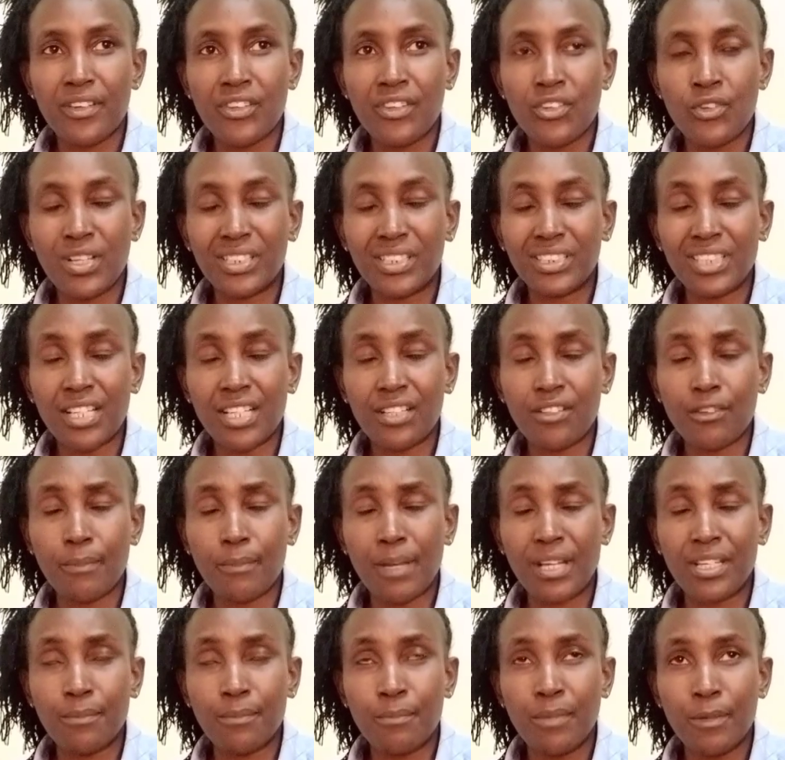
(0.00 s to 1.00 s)
your channel
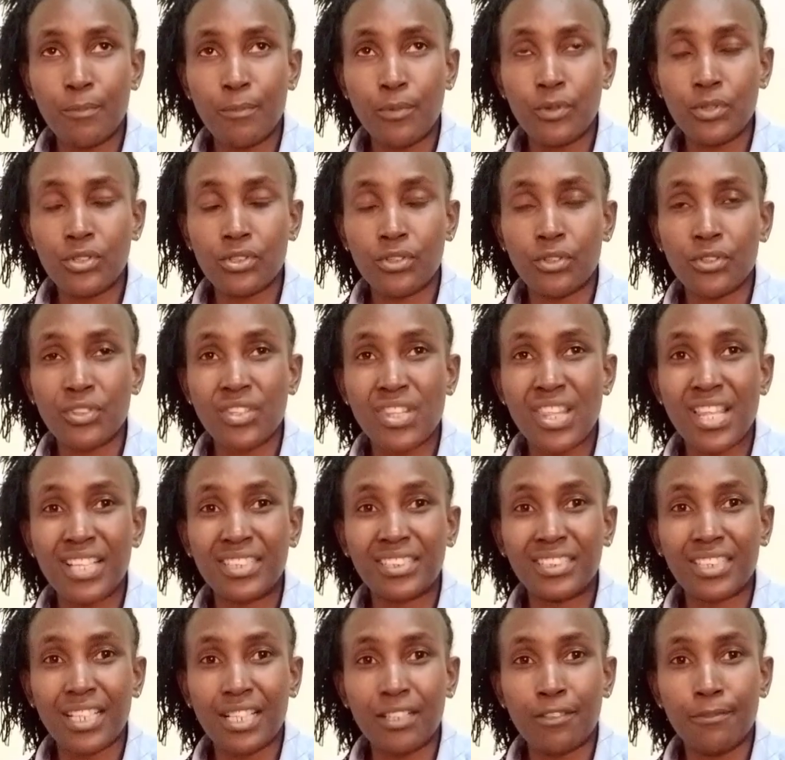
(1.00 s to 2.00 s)
might be put on the
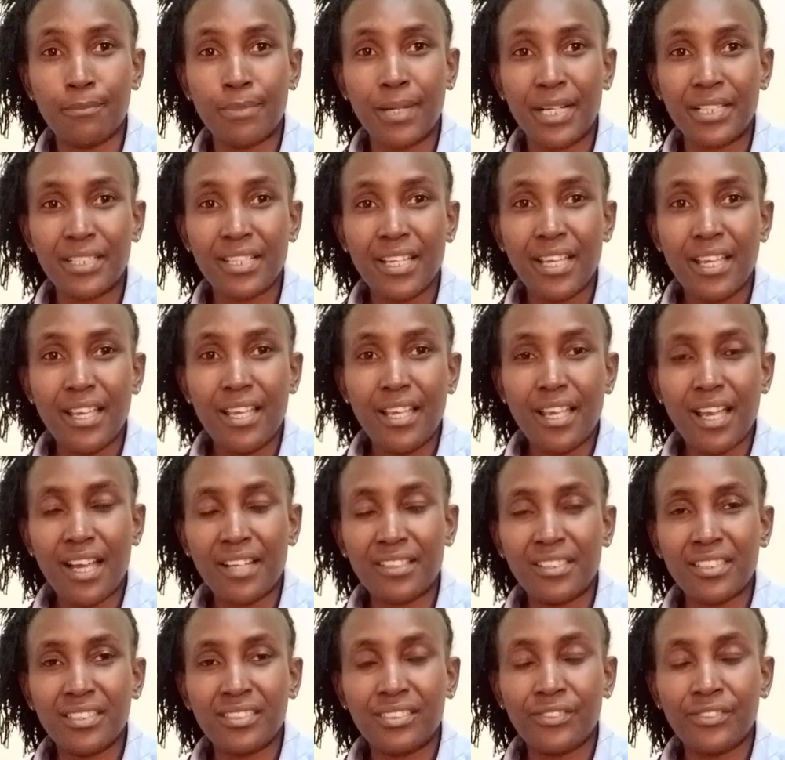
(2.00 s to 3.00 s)
shadow ban.
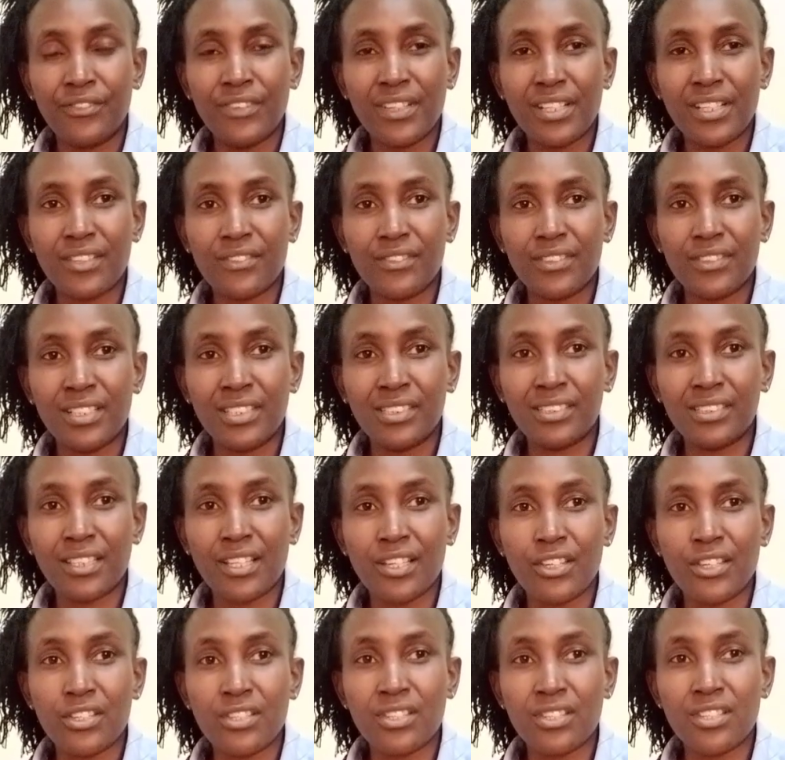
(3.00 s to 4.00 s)
It is very
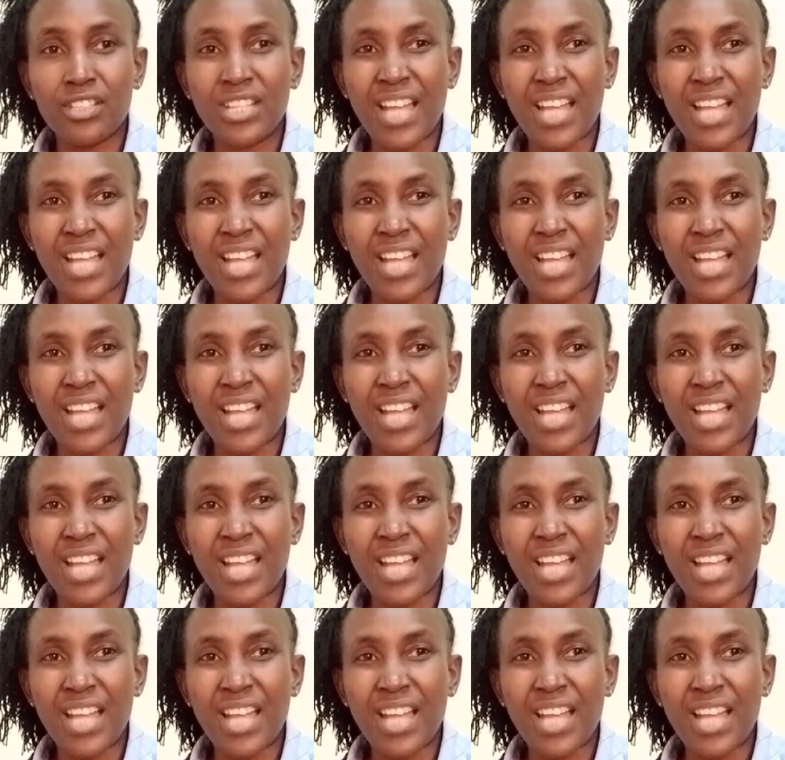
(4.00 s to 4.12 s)
risky.